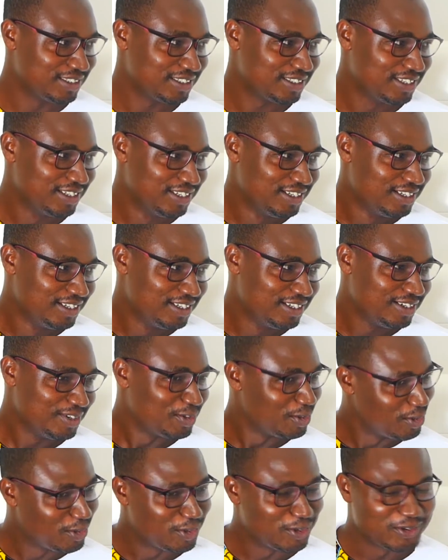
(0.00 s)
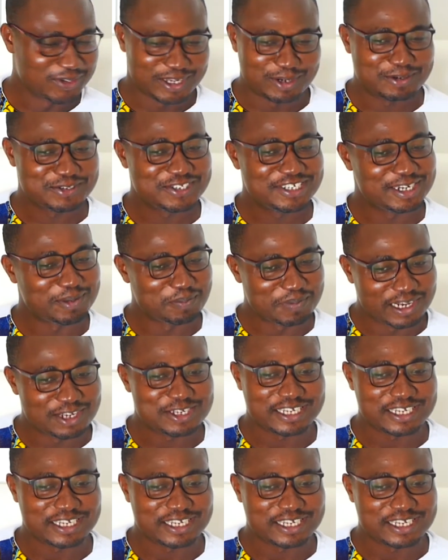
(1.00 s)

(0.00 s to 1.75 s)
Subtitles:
No, I wasn't a bad.